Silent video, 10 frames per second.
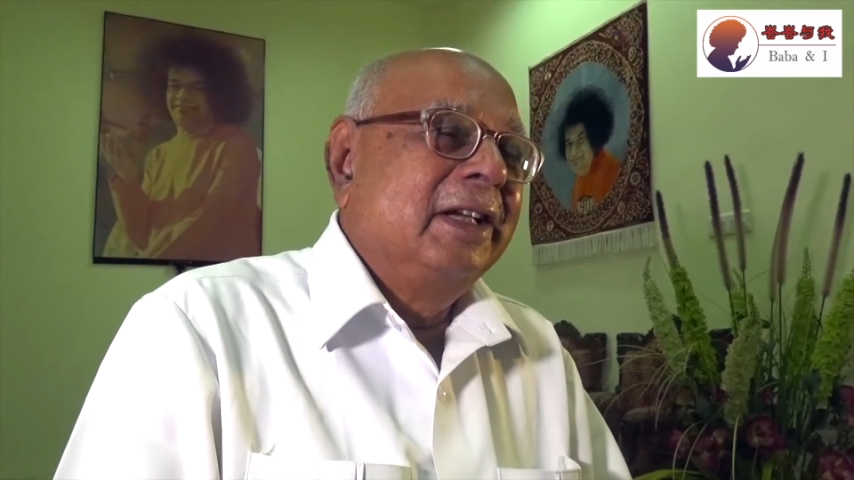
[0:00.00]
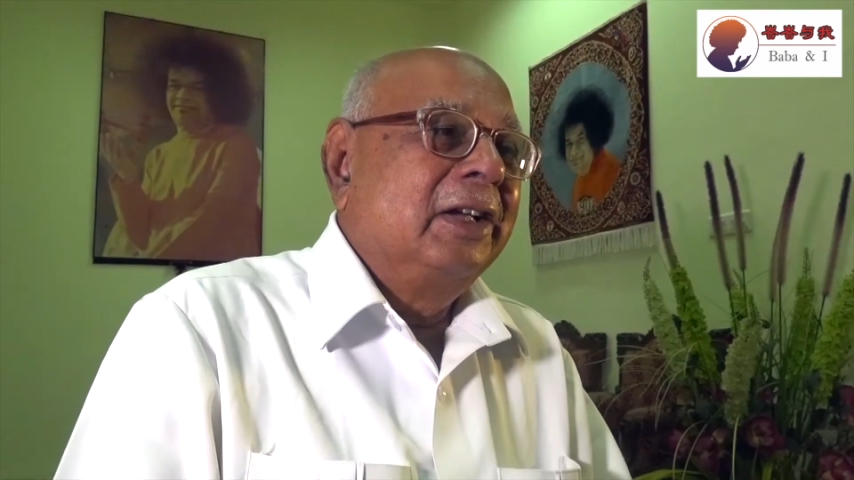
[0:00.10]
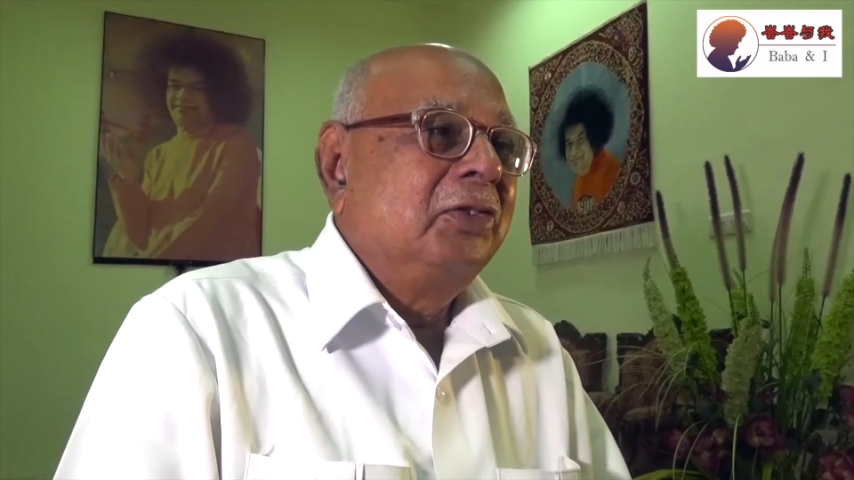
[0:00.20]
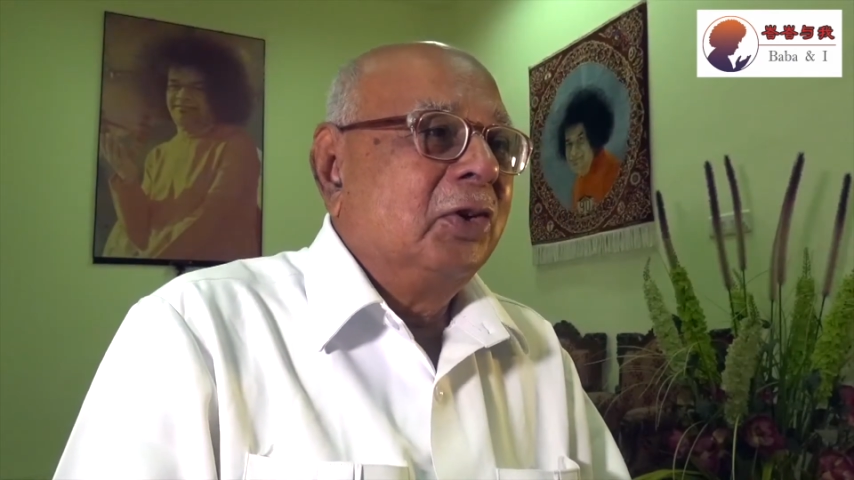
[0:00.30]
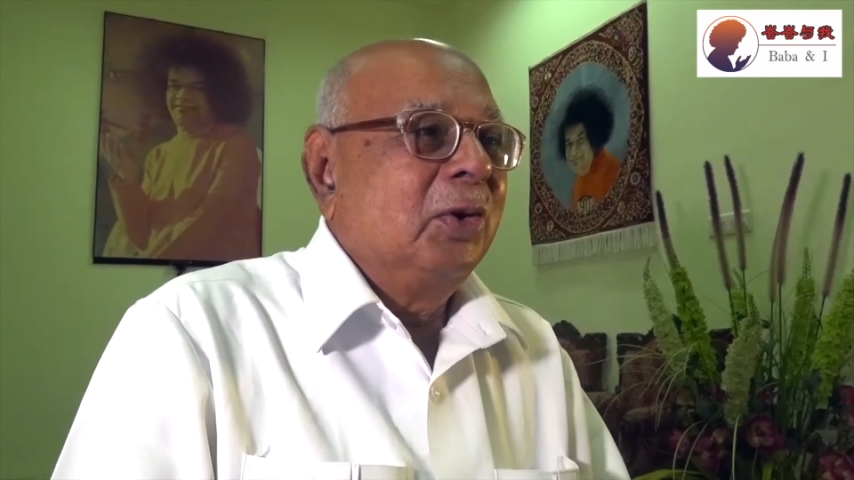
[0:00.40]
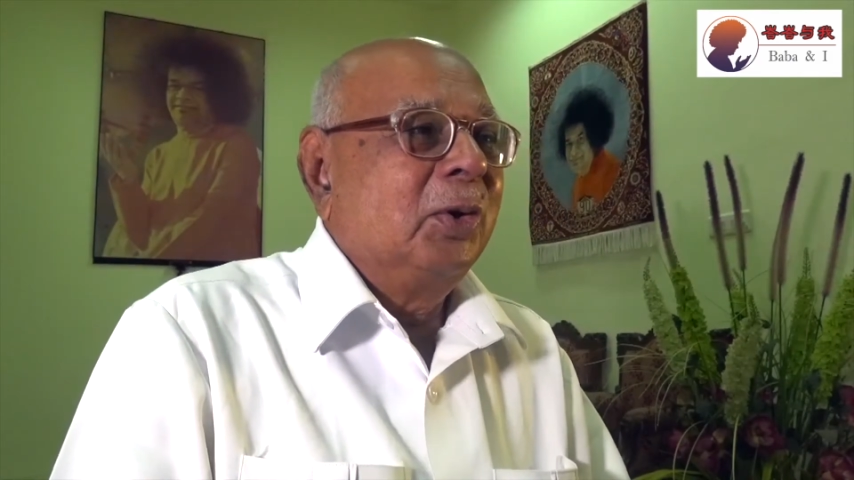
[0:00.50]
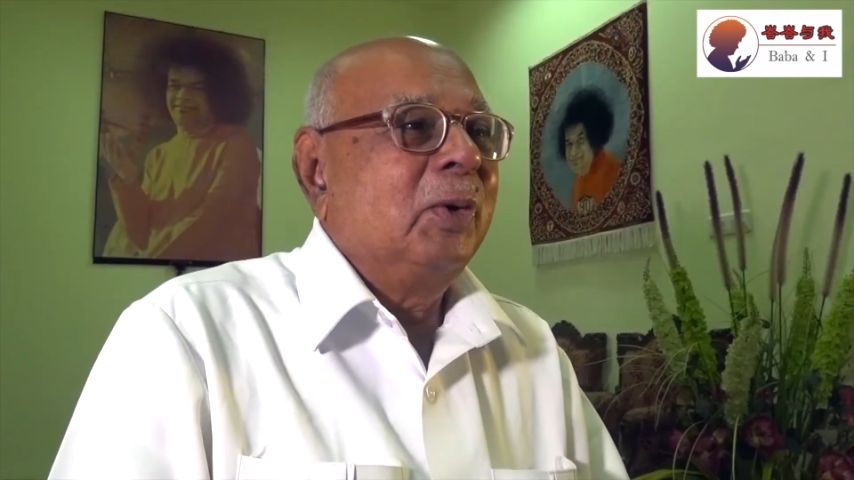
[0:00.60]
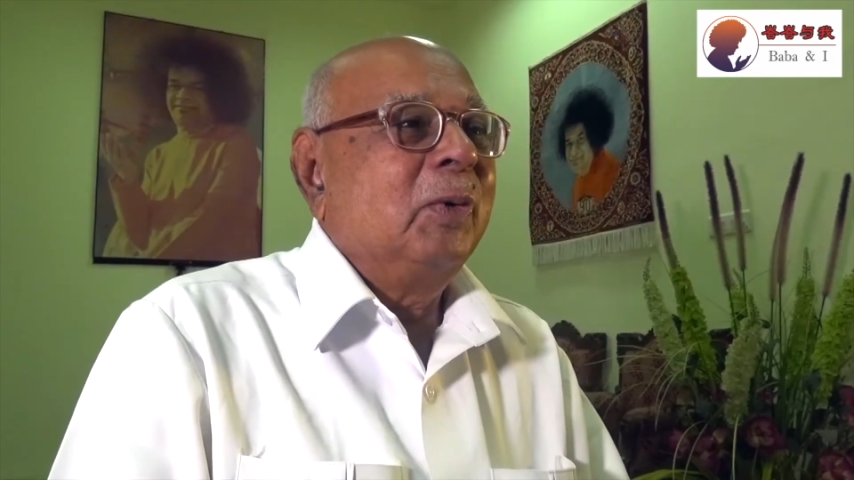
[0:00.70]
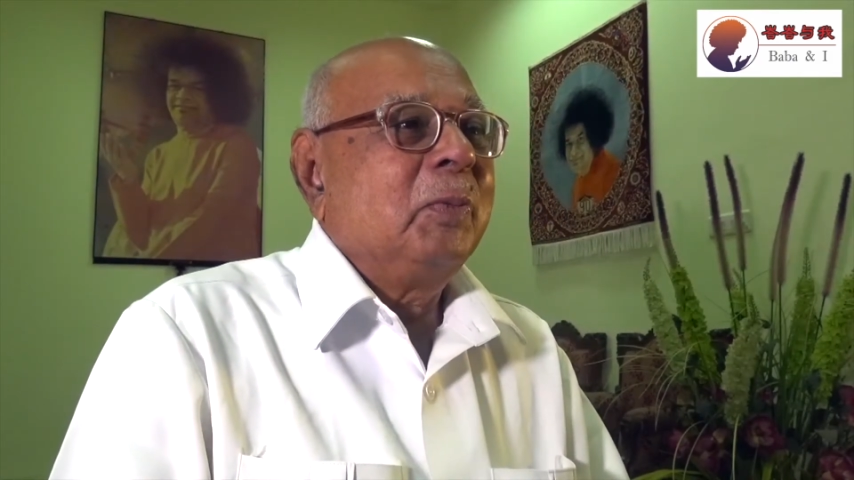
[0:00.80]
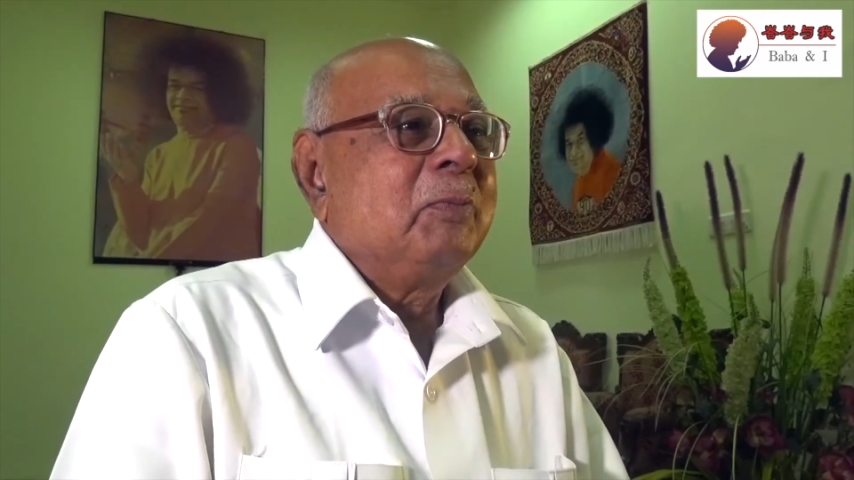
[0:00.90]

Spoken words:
So,